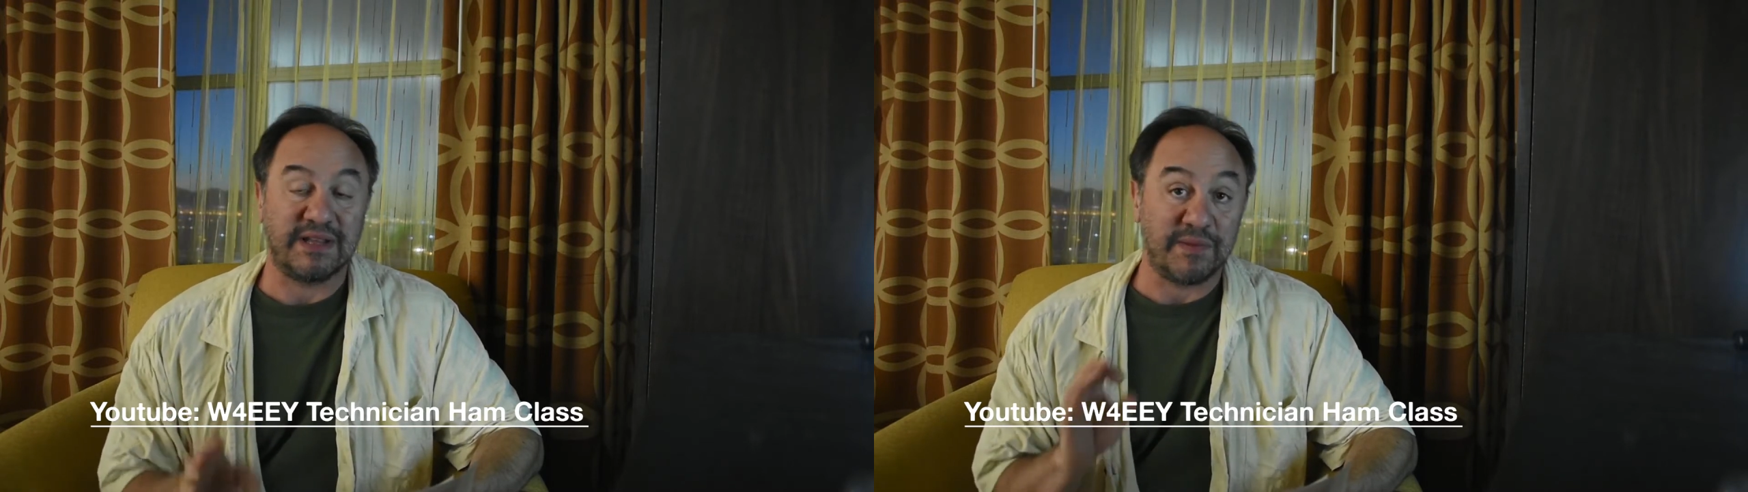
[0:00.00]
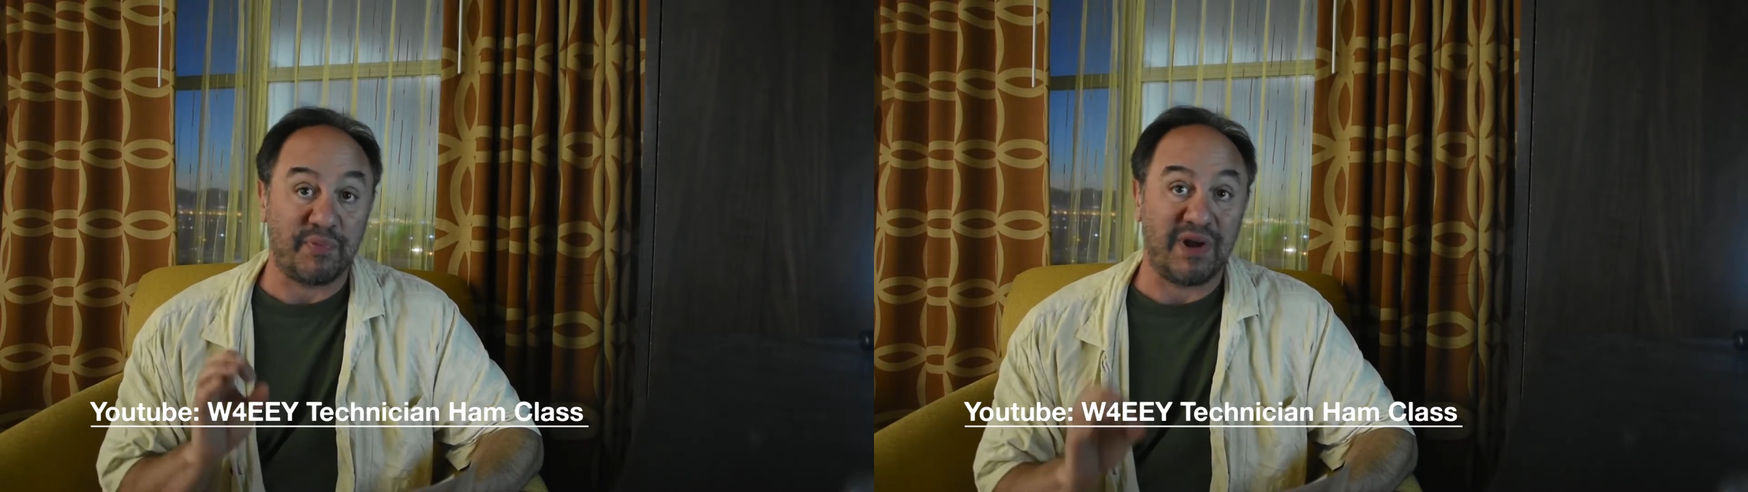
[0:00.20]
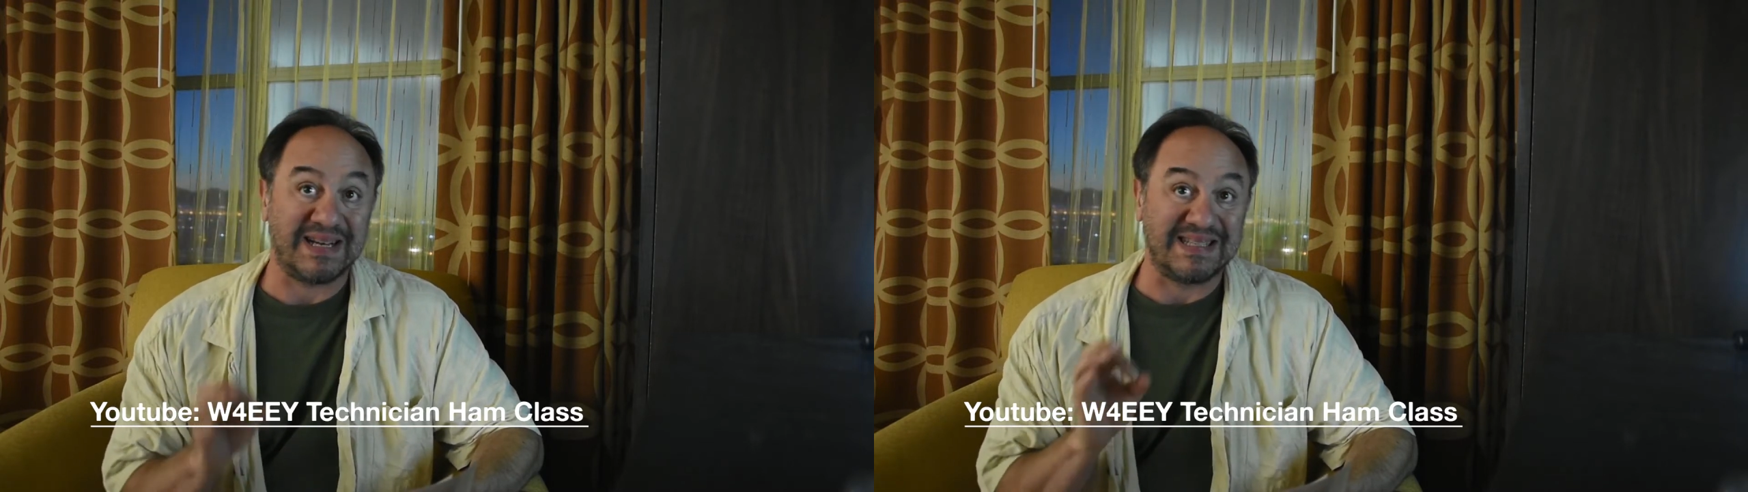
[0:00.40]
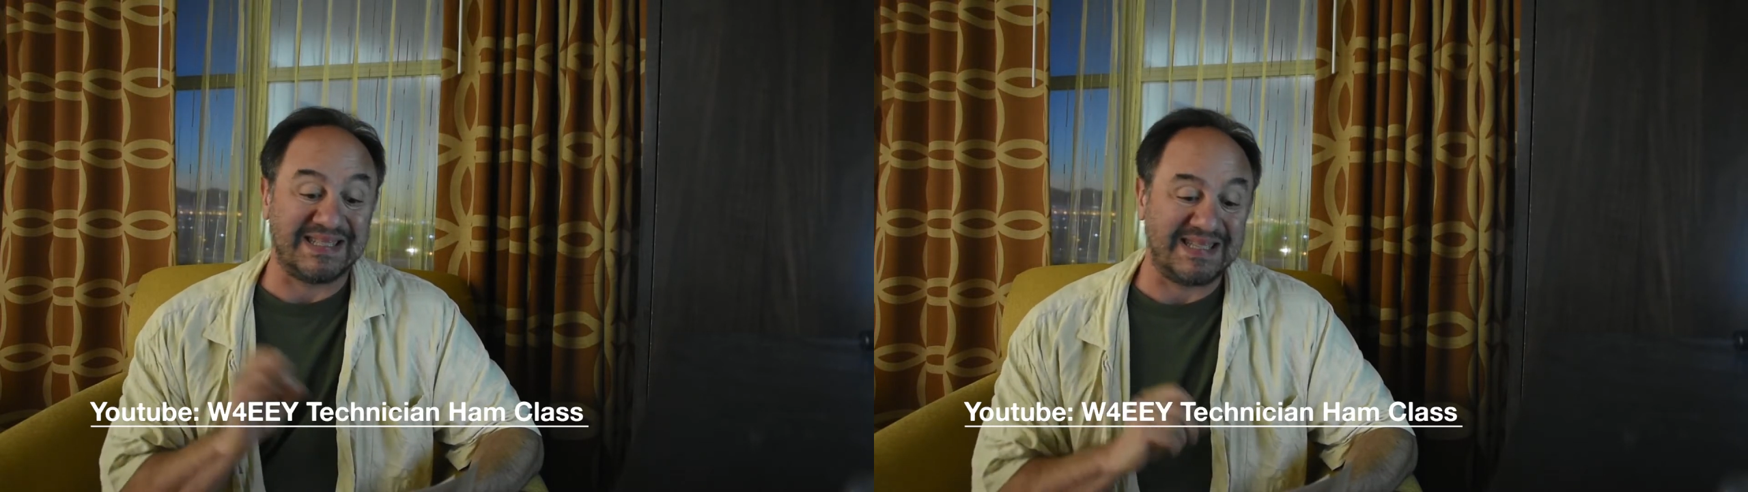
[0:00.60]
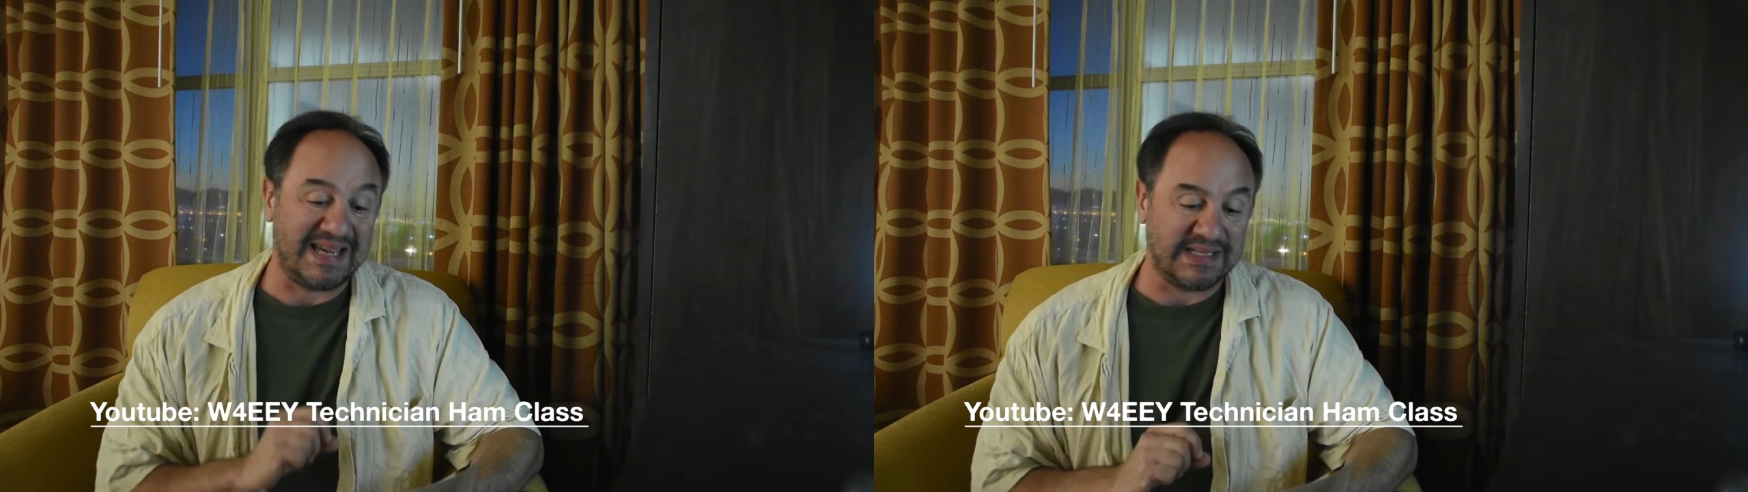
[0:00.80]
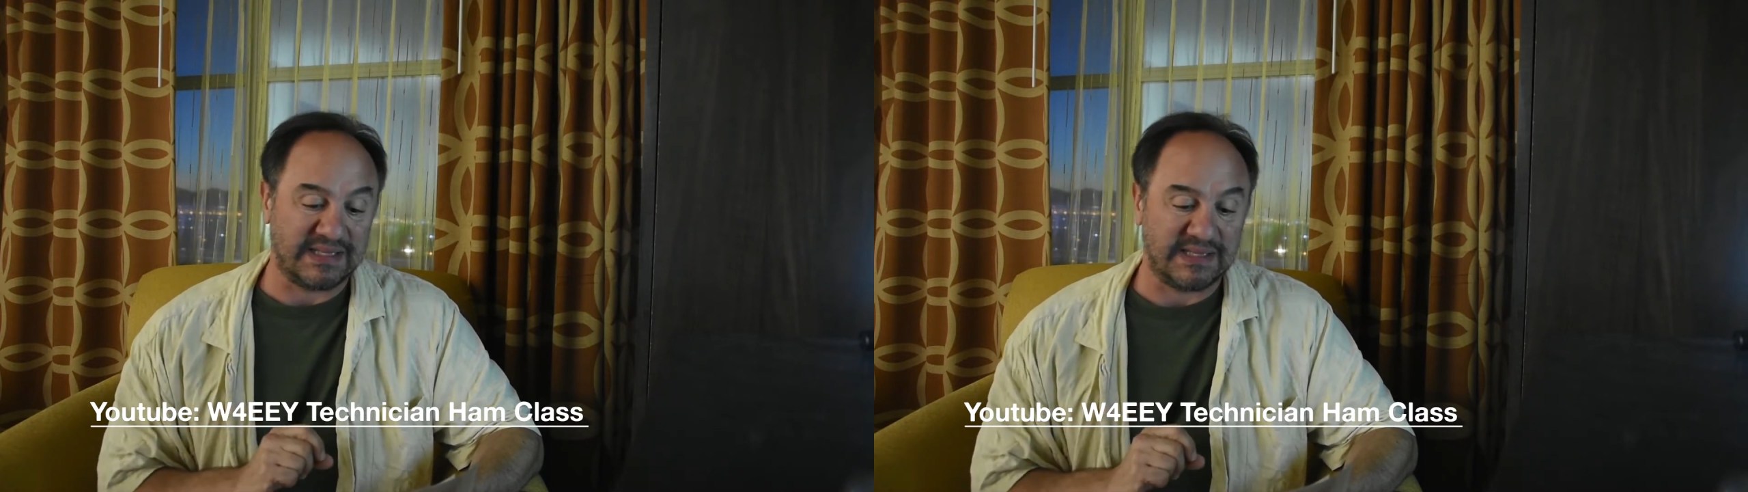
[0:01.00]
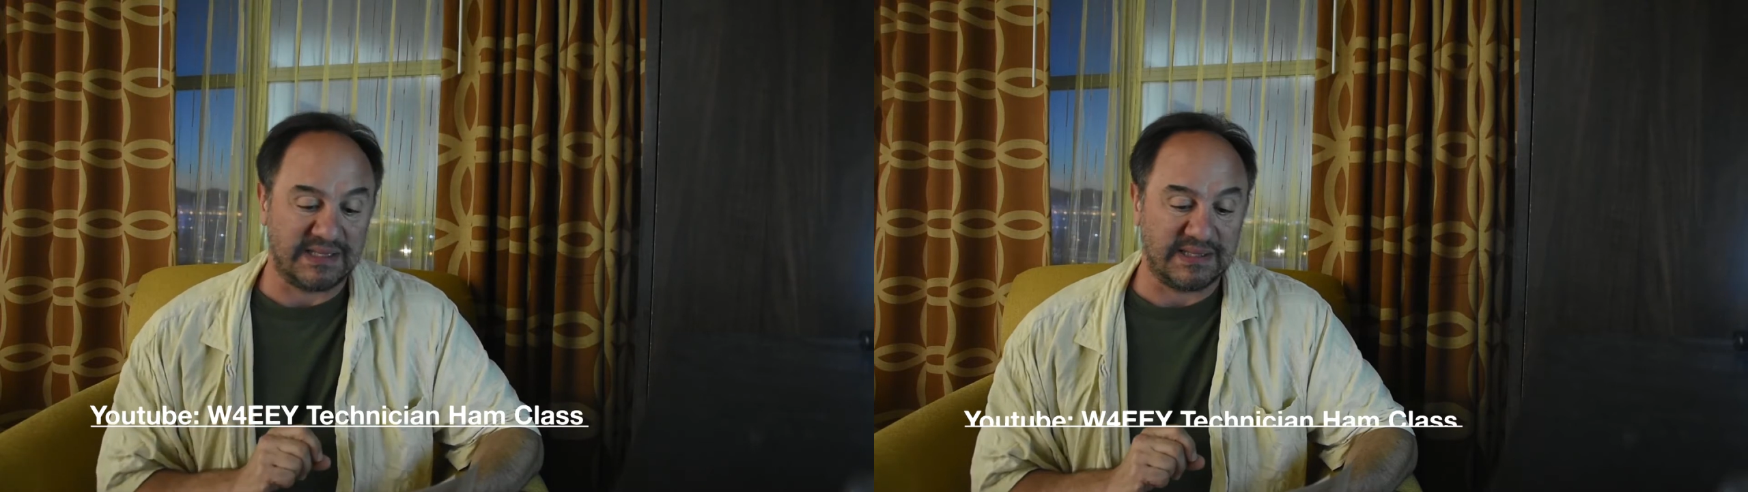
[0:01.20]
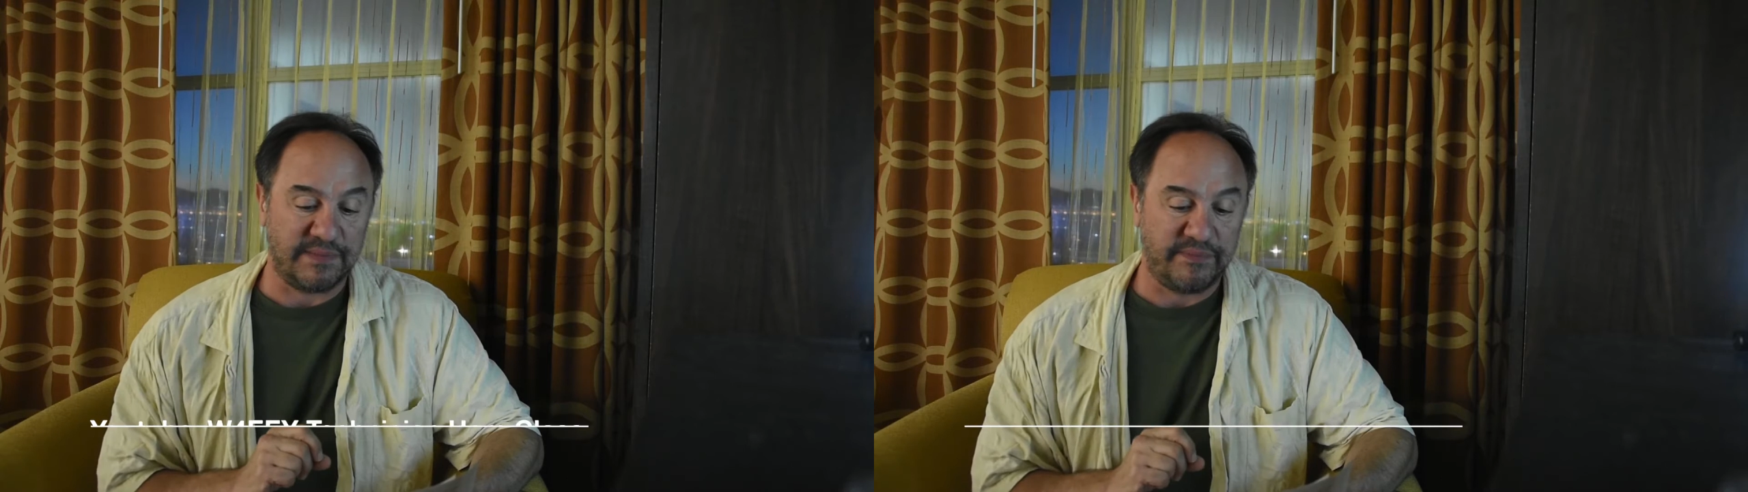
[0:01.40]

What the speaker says: the practice tests.